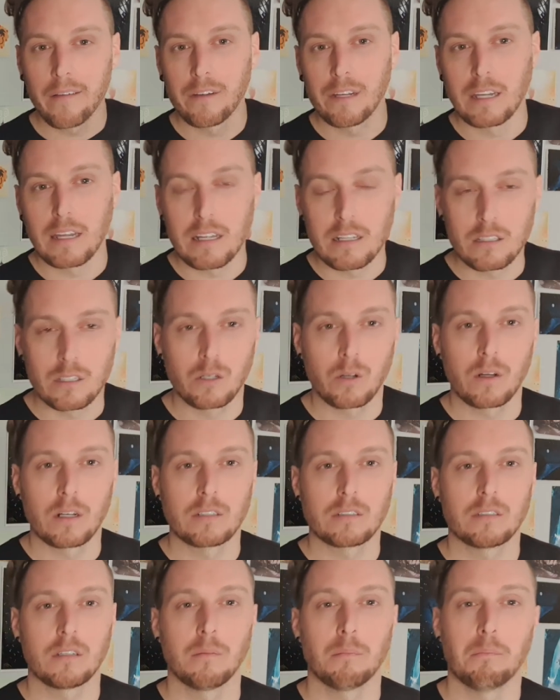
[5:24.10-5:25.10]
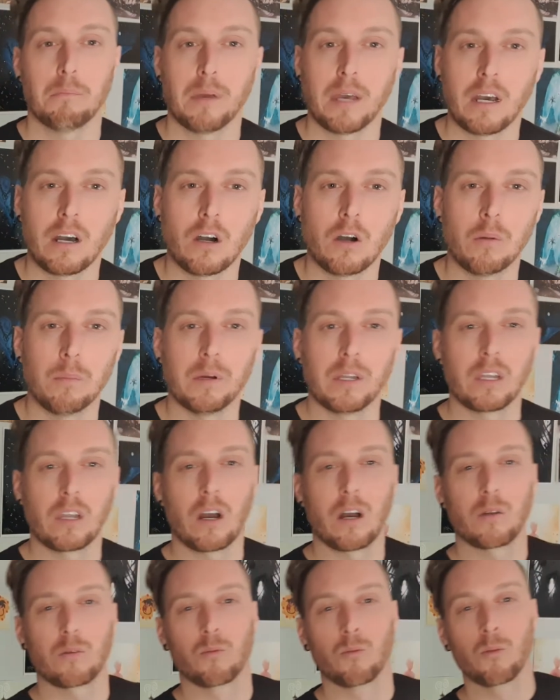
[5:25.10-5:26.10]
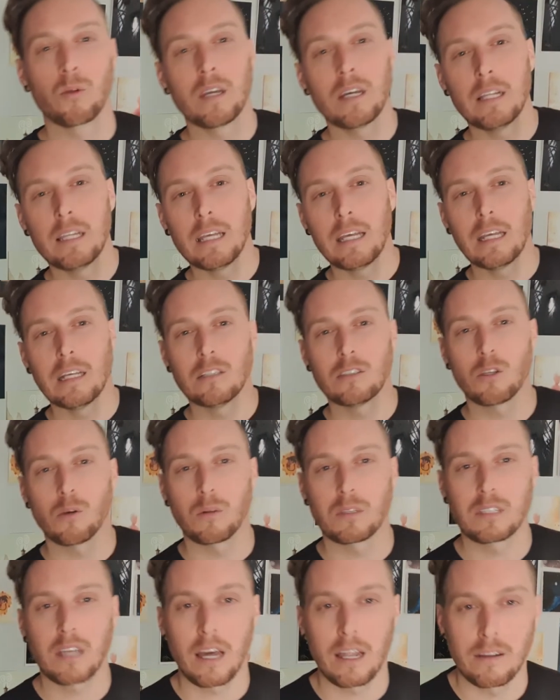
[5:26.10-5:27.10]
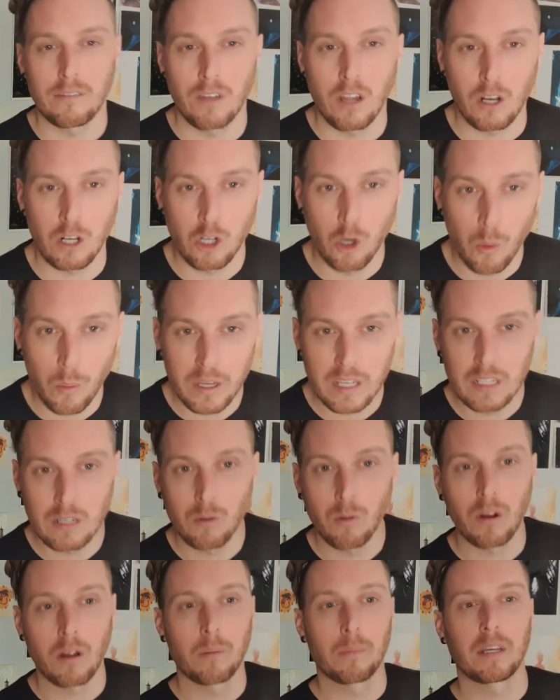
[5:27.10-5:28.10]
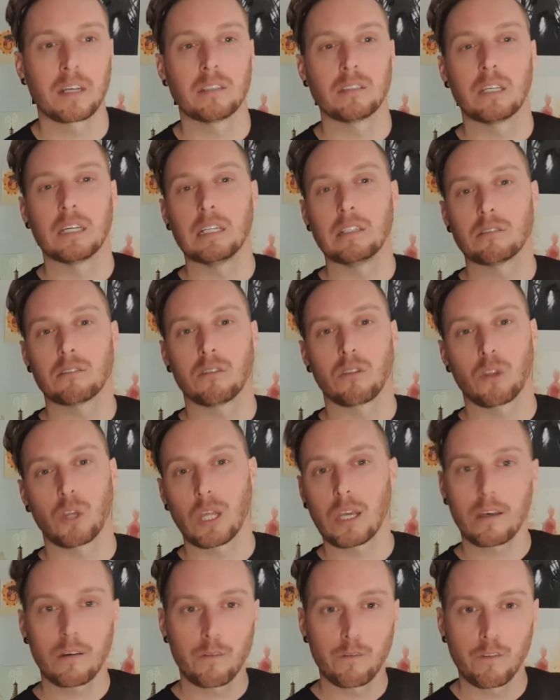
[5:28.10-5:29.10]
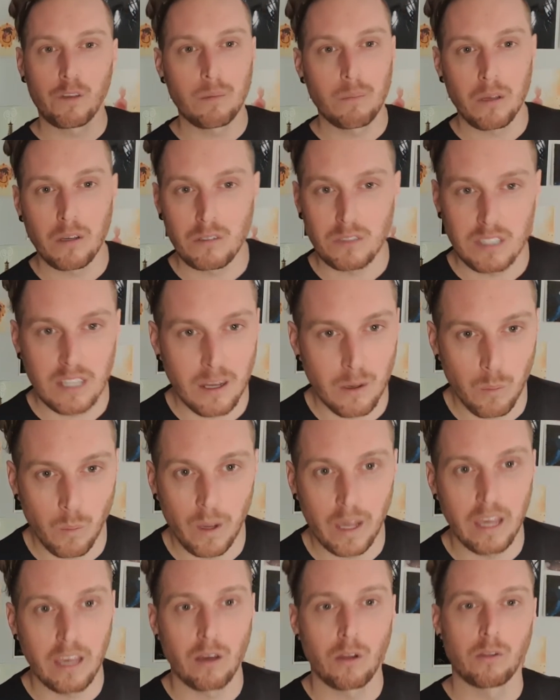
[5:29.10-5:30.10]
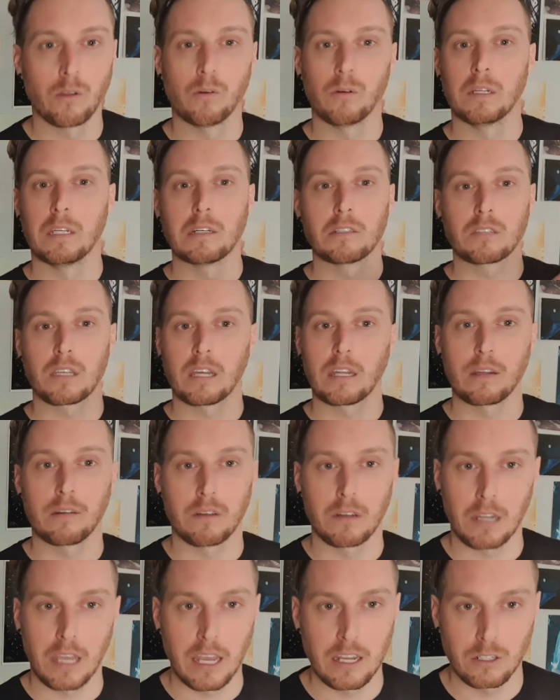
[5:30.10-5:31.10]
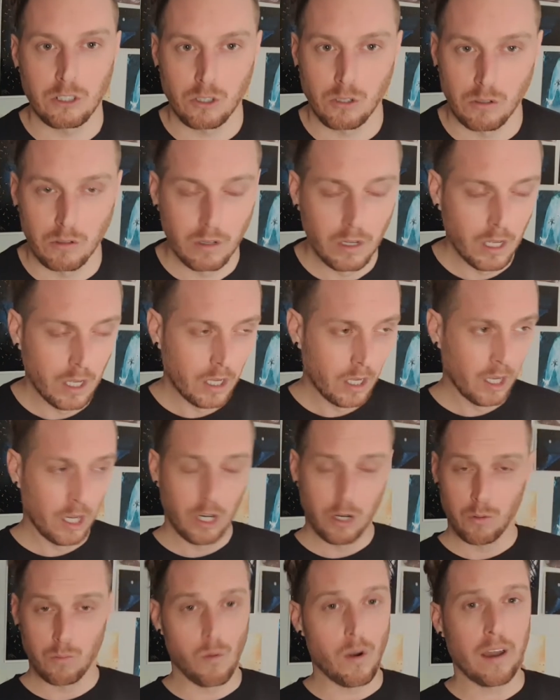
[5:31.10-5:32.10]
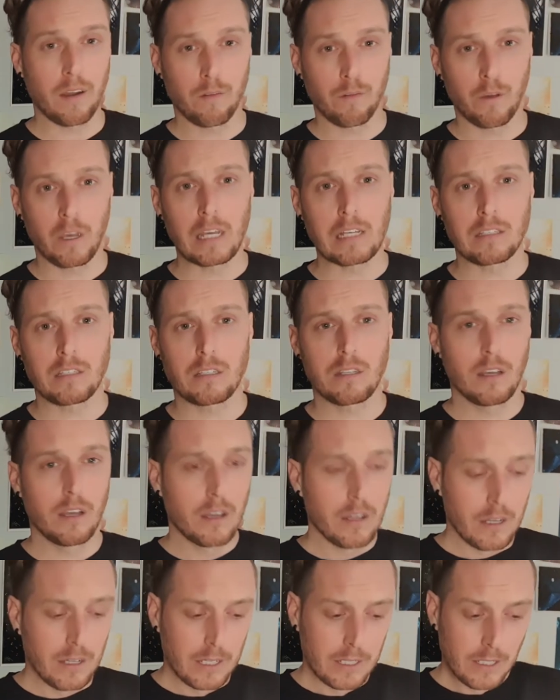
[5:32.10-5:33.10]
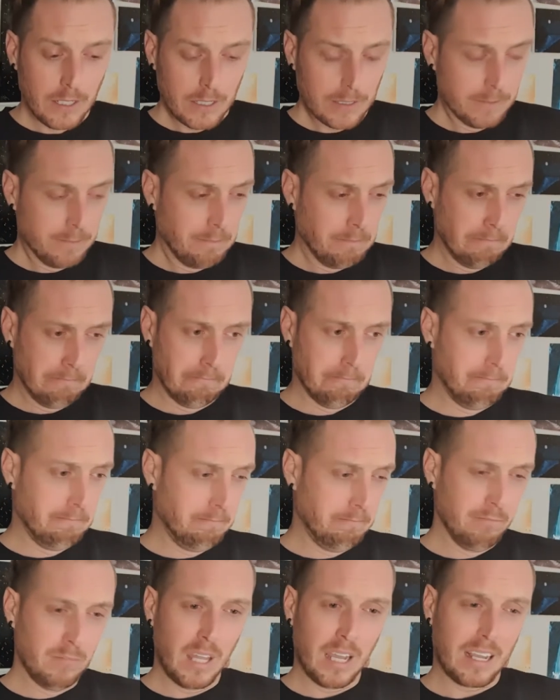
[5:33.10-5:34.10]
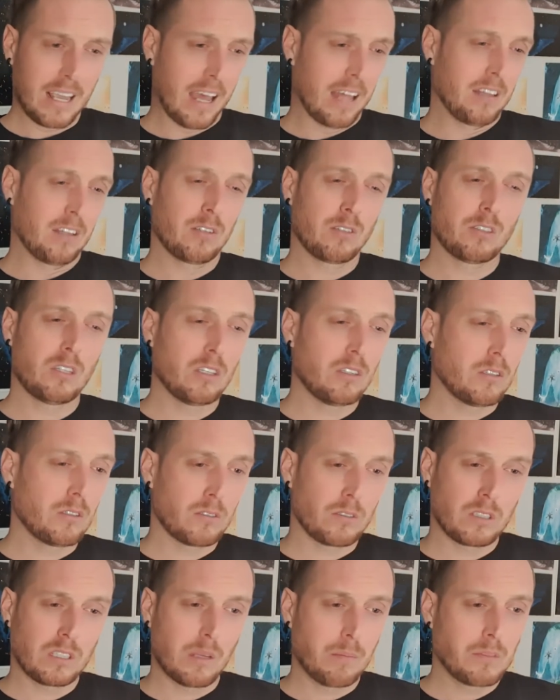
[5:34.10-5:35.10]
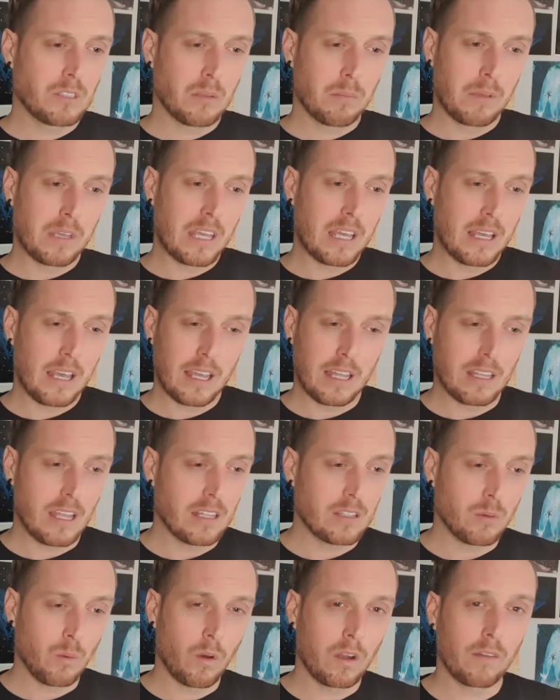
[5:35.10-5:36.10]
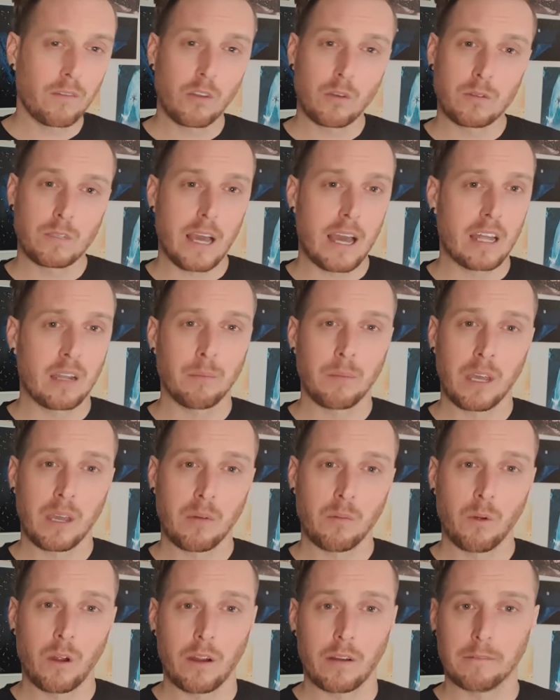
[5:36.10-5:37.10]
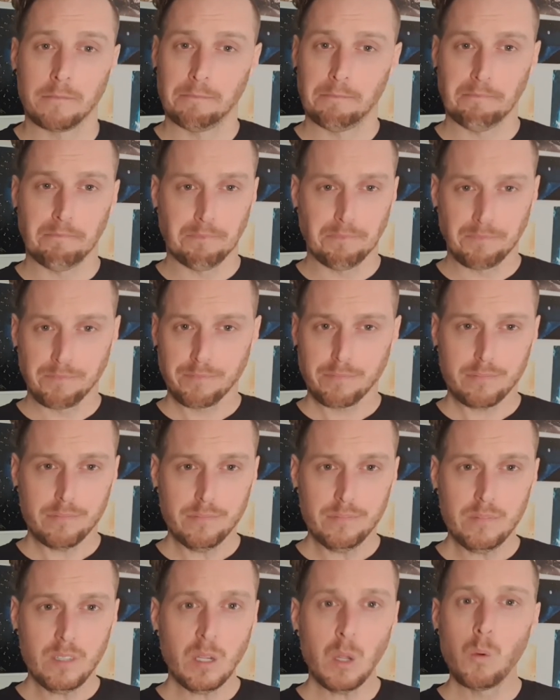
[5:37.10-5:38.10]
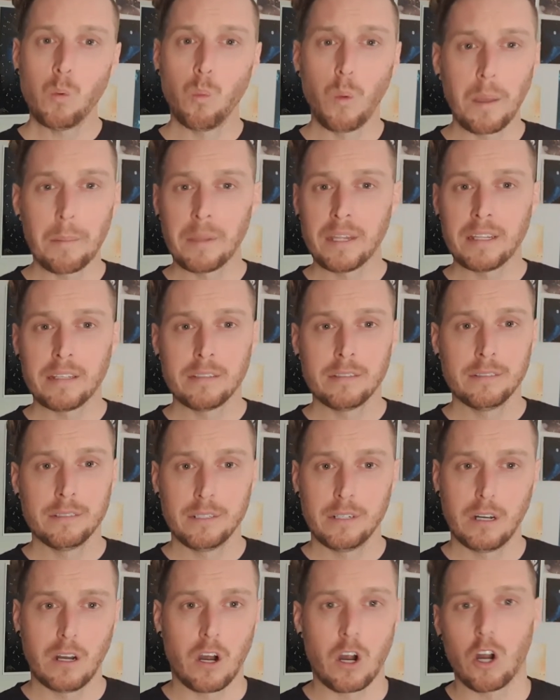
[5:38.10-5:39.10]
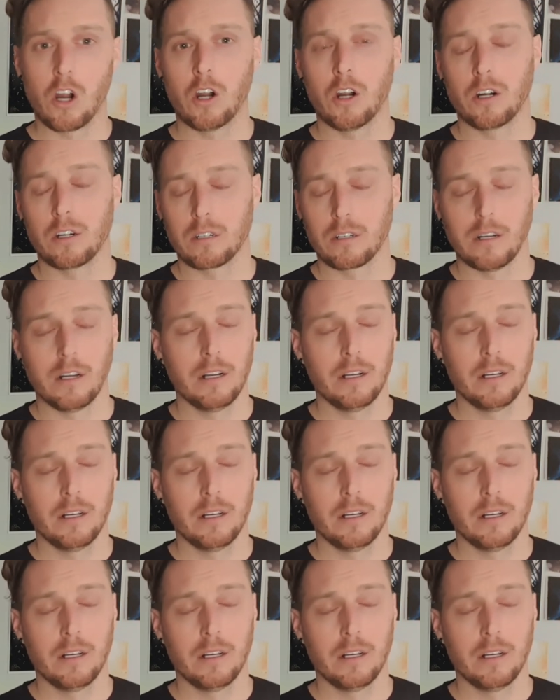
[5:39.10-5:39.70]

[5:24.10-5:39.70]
an interest in Bell, but not really, so it's kind of not going anywhere because he doesn't think of females in that way, although he does get an occasional red face. Again, it's one of those anime where women are